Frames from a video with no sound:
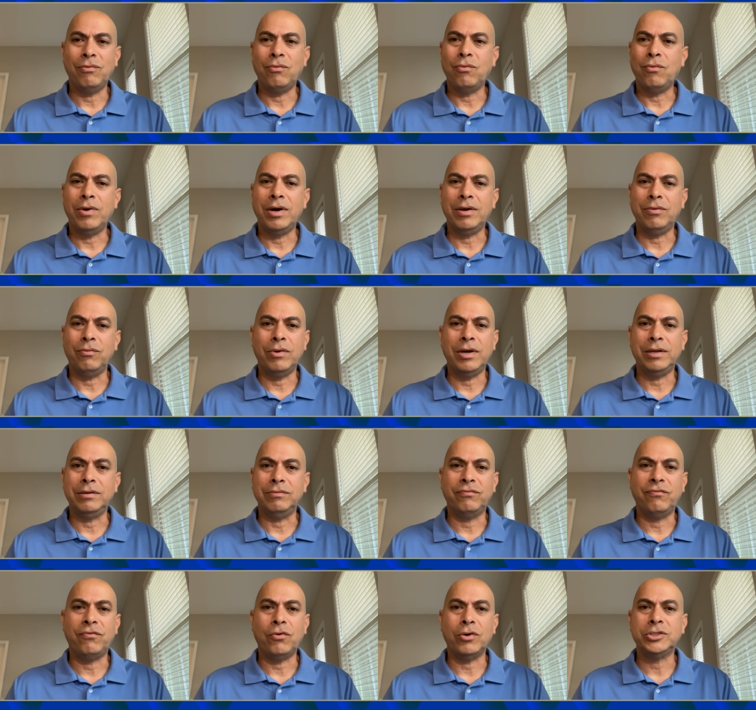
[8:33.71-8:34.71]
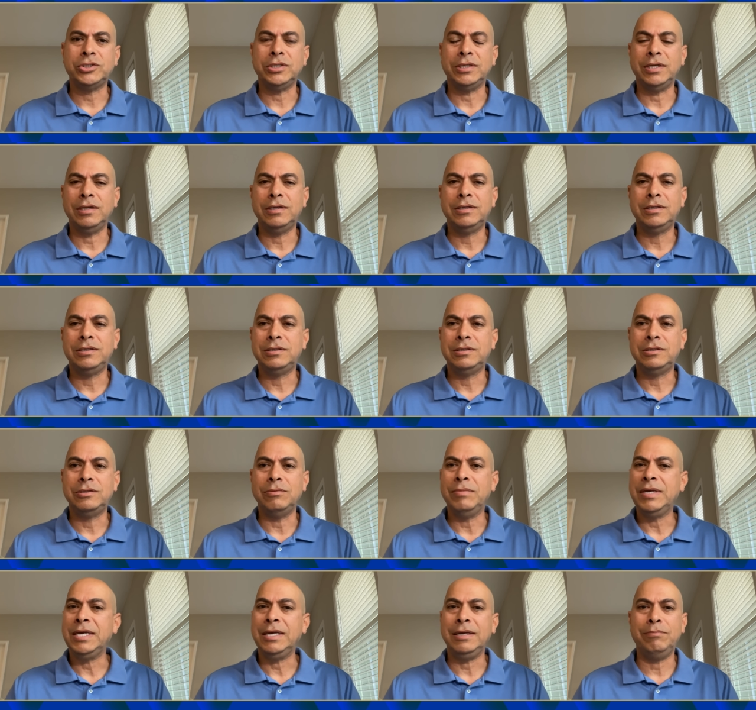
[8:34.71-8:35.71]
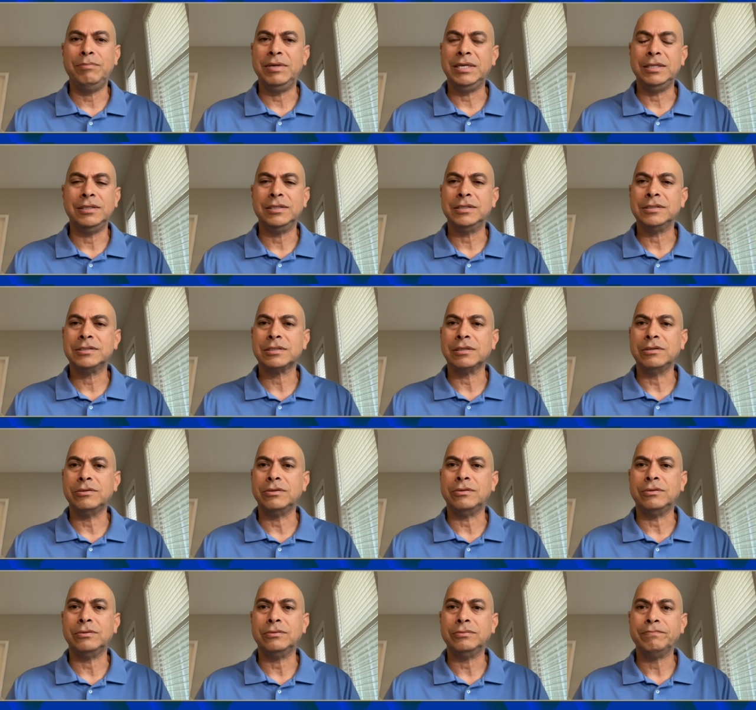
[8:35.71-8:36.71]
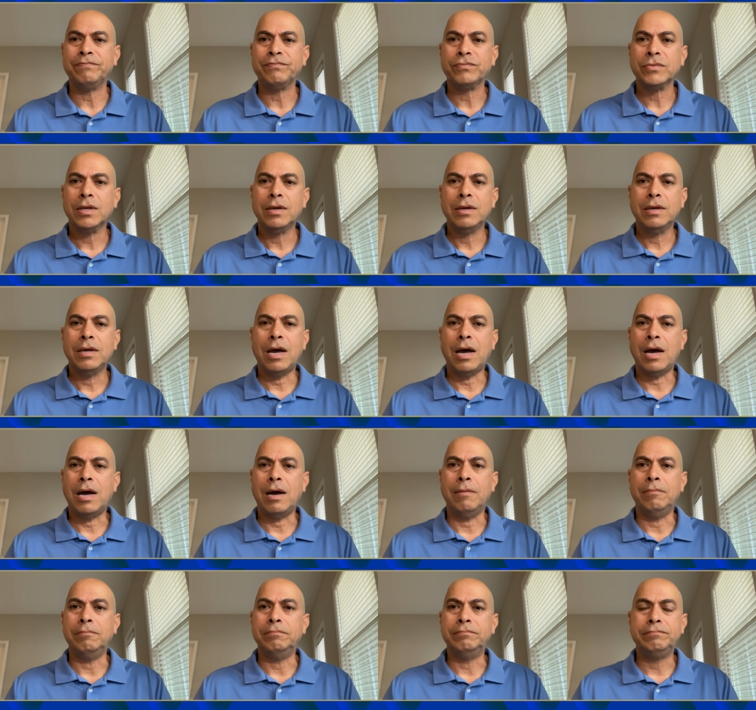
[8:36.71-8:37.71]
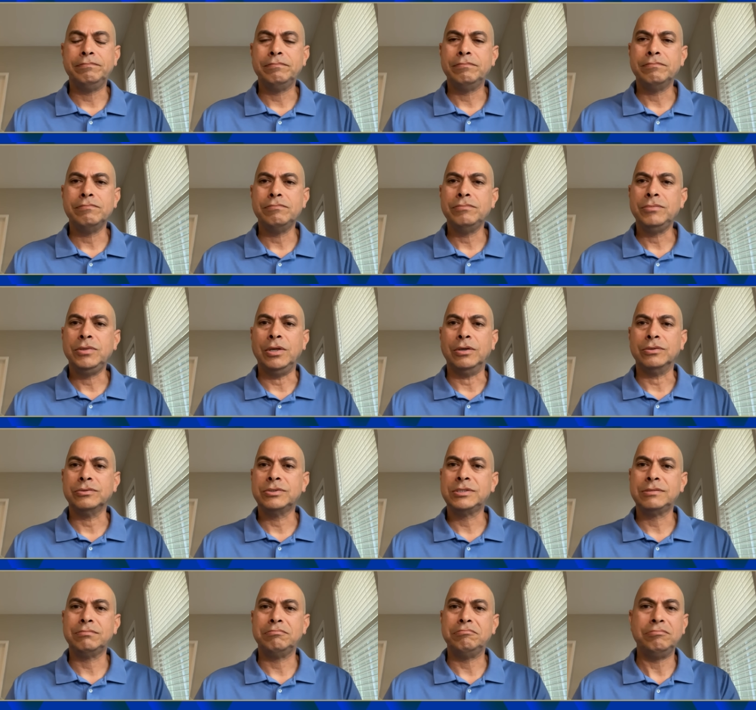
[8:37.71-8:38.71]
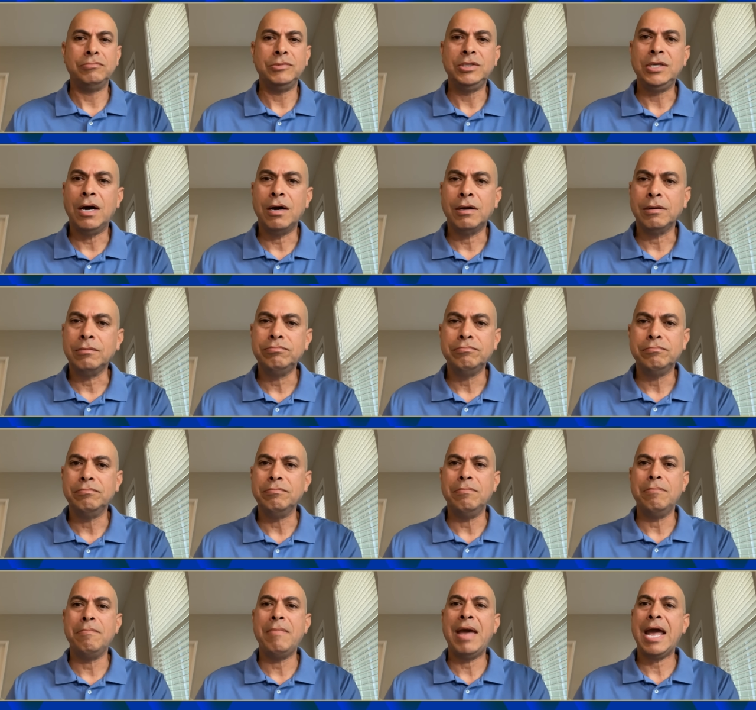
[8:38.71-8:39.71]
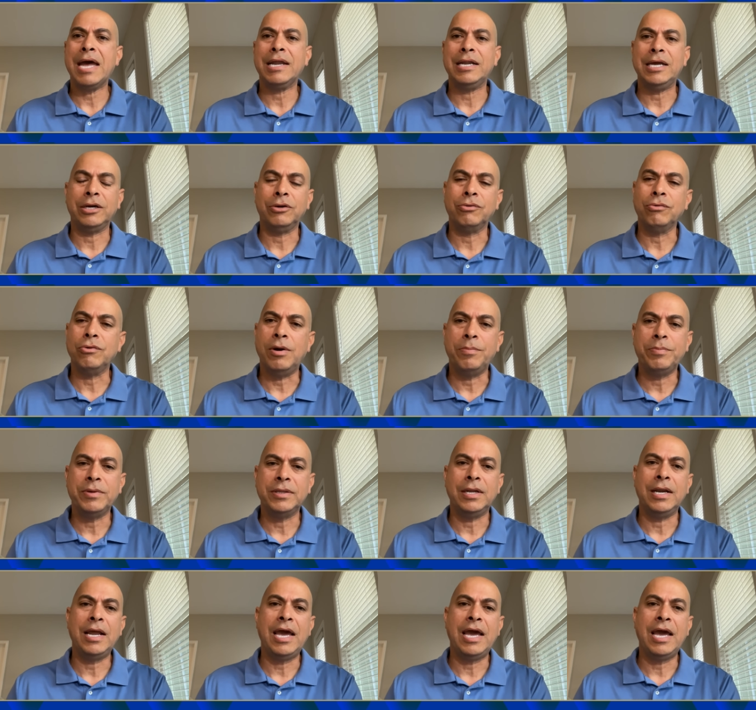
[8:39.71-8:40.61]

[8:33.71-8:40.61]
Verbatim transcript: what fortune to me being this little, you know, young man that grew up in the